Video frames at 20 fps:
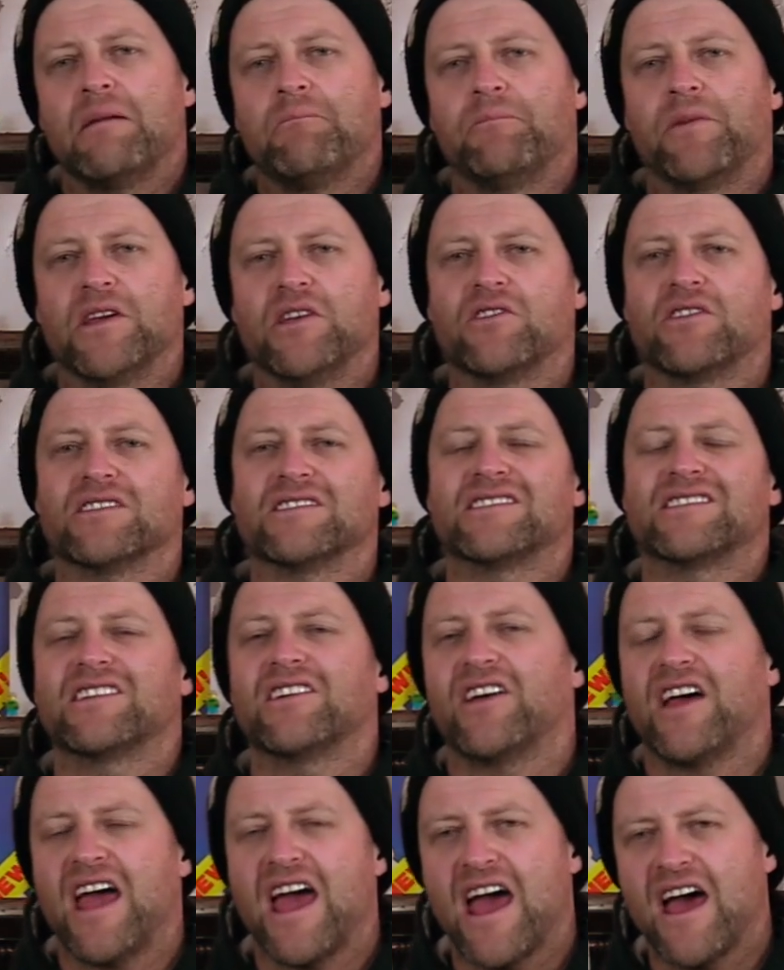but you can
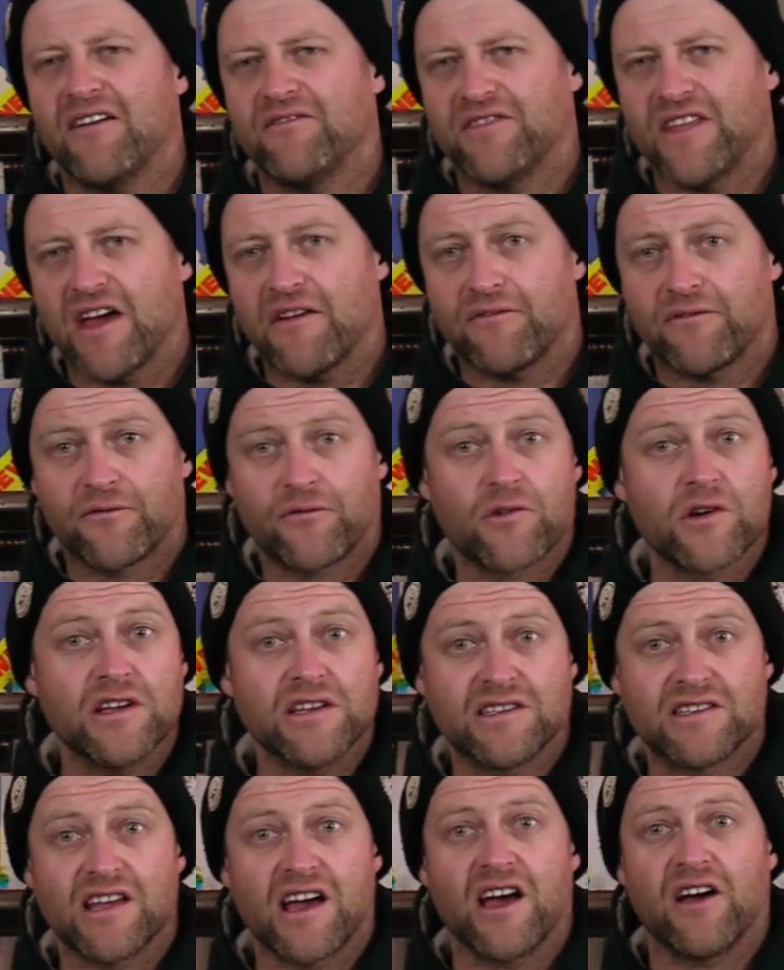still have that
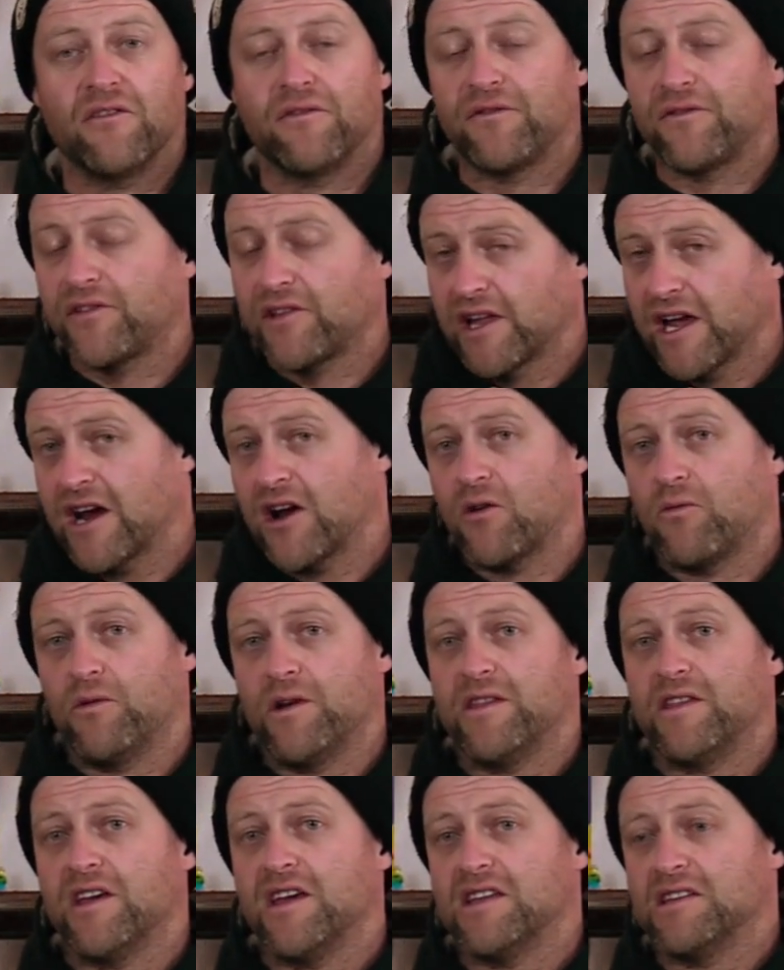freestyle flair
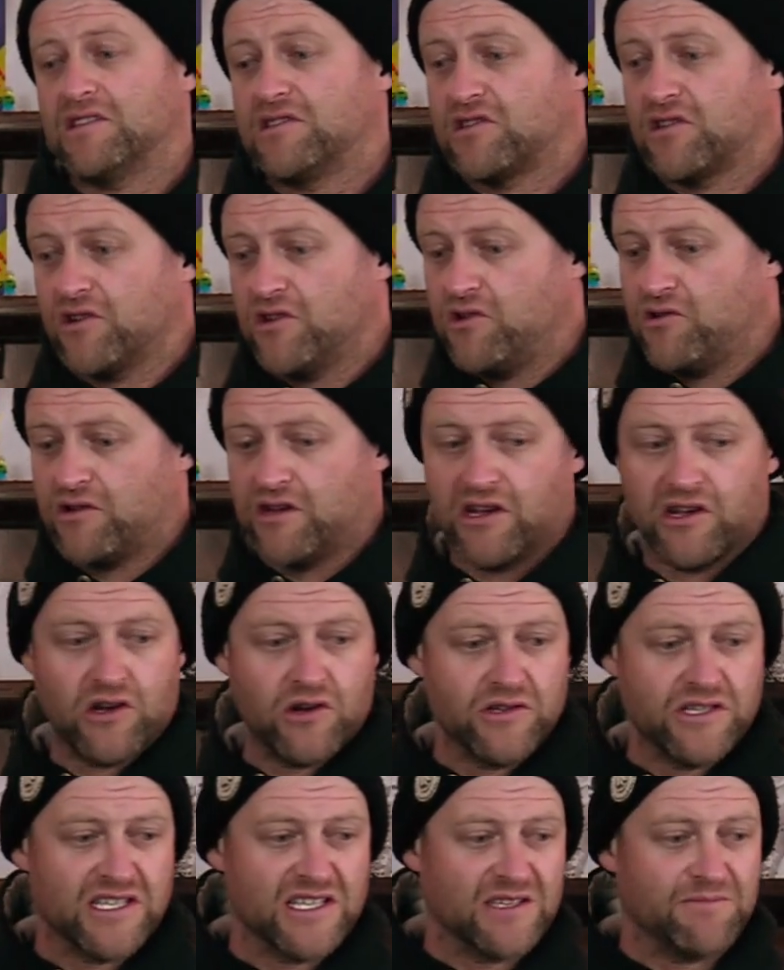with it, so you can
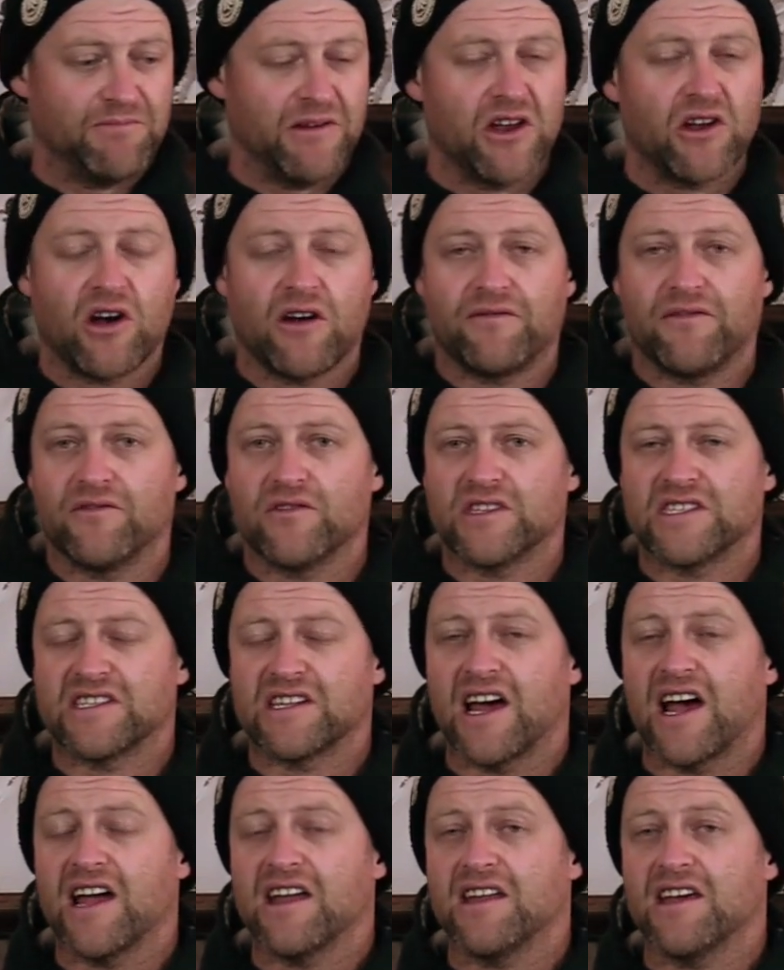go spin off of a
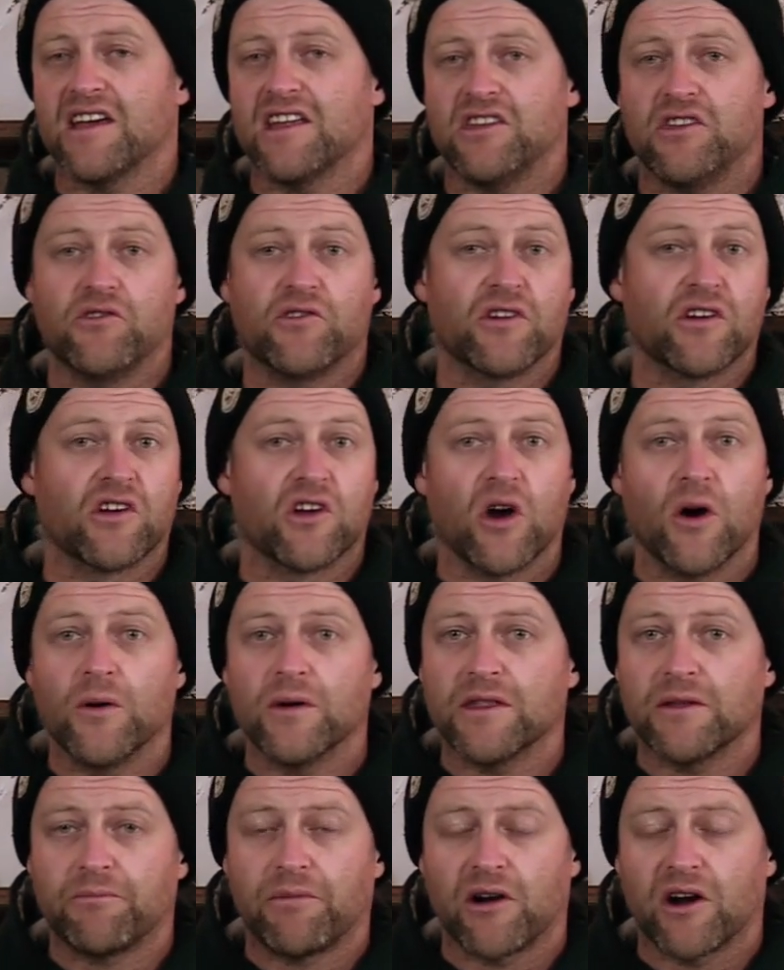side hit, you could go
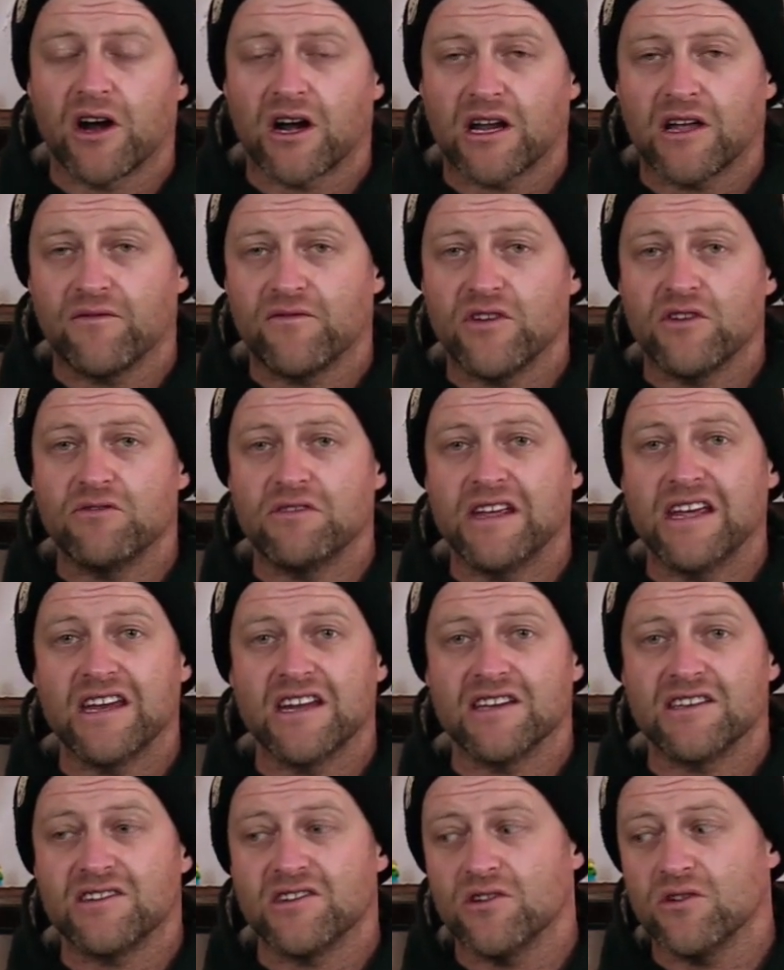in the park if you
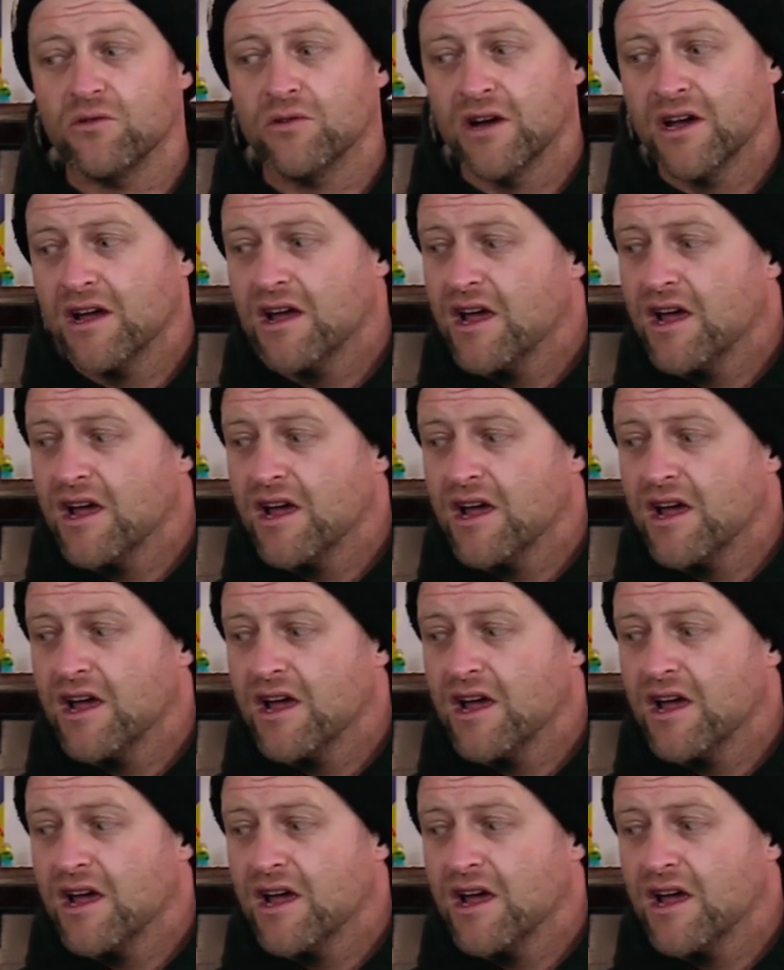needed to.